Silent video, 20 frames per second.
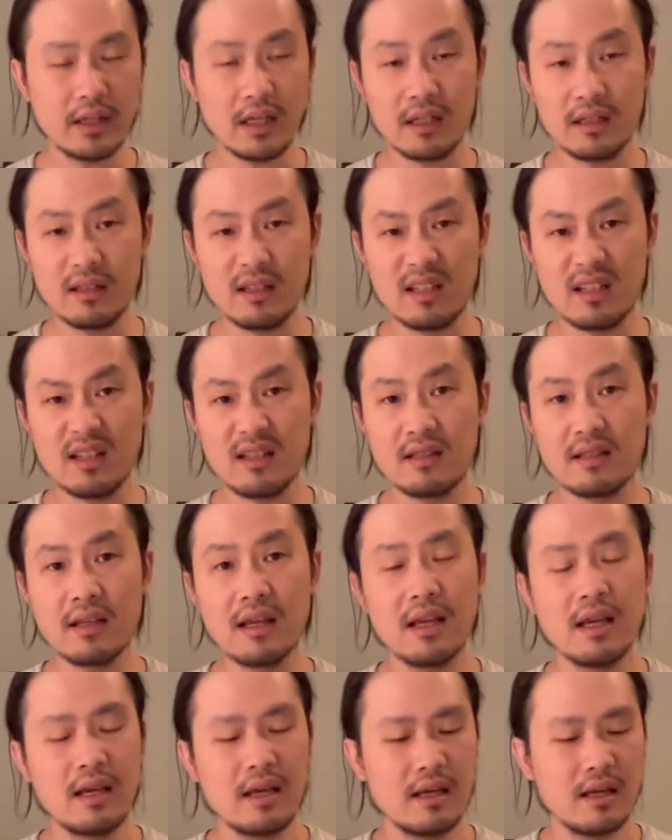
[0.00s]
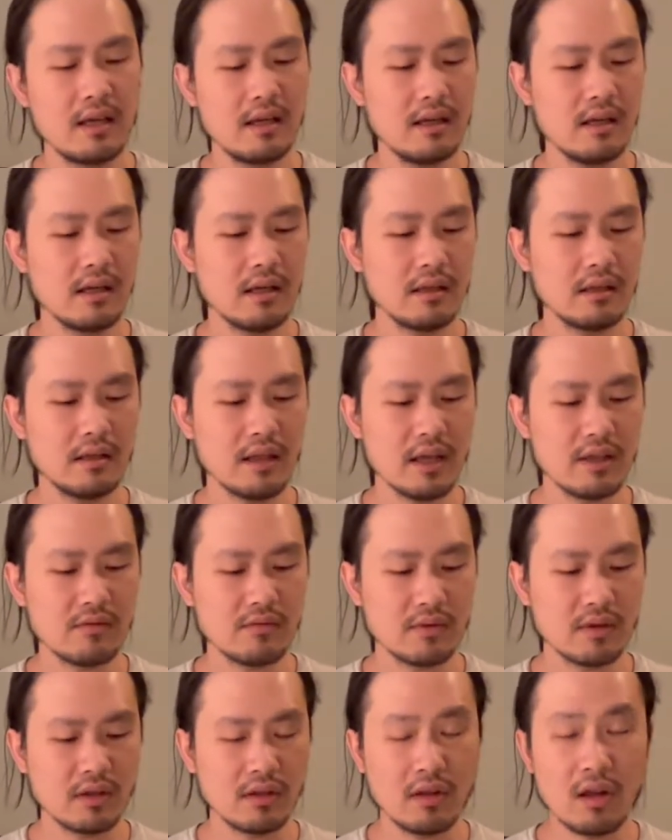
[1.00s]
I needed a lens
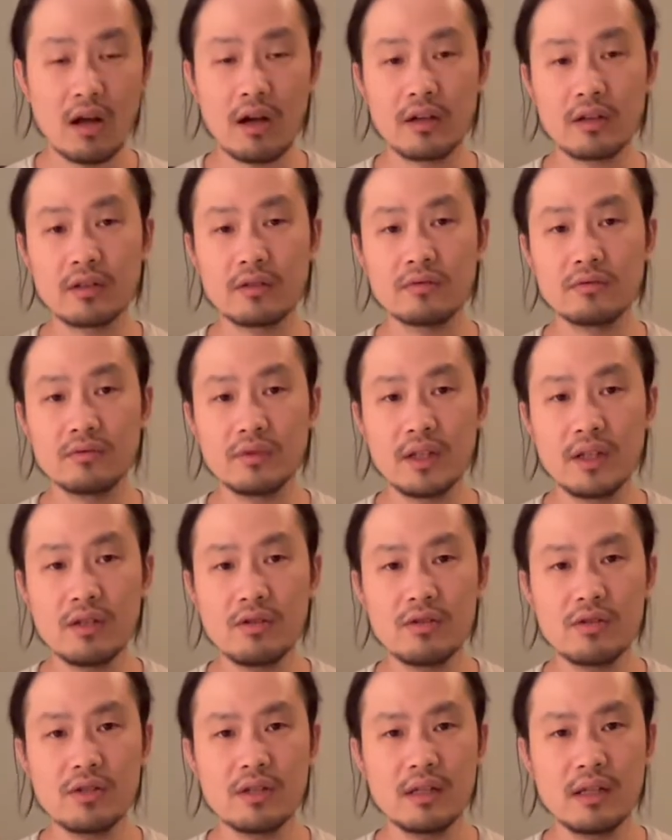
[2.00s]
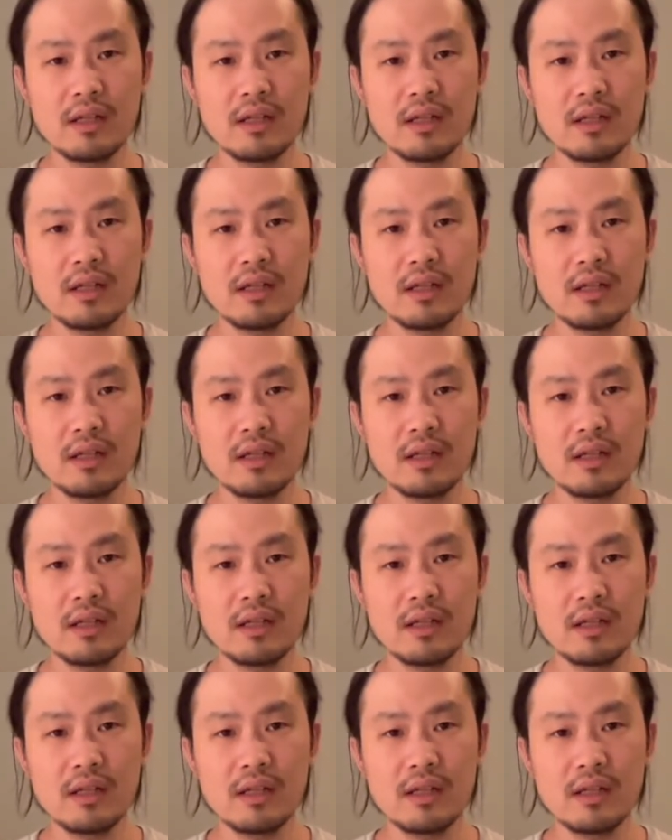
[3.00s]
with a longer reach,